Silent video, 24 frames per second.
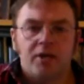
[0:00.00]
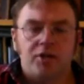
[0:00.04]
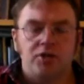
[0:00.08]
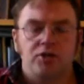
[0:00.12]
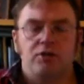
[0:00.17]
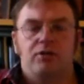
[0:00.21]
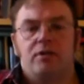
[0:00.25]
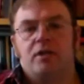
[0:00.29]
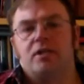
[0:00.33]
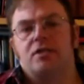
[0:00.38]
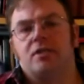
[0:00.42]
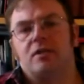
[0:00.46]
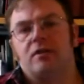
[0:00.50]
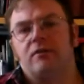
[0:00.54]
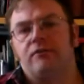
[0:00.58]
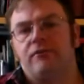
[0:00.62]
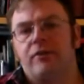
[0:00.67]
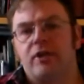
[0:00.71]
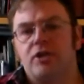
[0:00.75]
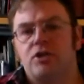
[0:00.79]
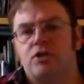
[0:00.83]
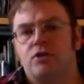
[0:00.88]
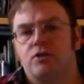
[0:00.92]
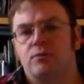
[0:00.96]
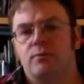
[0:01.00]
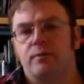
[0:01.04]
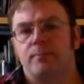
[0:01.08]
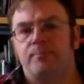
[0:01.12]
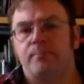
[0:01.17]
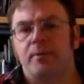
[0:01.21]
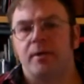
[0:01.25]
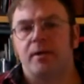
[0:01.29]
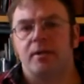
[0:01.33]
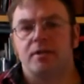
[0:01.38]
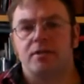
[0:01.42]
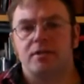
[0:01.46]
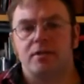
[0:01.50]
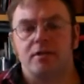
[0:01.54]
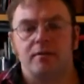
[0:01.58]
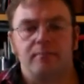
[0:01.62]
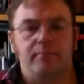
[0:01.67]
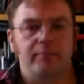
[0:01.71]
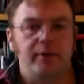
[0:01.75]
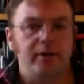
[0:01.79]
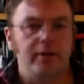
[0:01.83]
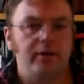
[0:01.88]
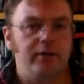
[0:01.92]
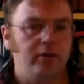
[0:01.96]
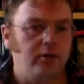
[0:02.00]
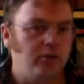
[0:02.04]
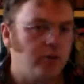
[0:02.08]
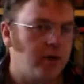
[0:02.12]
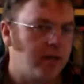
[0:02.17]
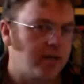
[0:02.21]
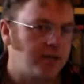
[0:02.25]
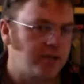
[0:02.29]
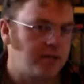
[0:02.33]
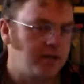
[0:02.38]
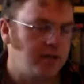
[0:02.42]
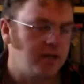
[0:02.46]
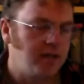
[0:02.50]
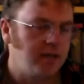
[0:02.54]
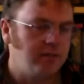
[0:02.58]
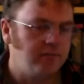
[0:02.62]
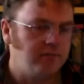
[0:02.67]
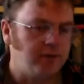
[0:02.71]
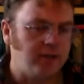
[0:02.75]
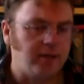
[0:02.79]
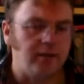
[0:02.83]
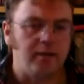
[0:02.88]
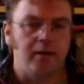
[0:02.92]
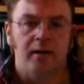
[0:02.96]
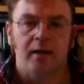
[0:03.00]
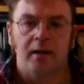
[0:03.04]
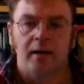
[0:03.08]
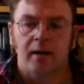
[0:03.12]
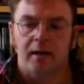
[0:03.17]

So these innovations were picked up by the US Navy.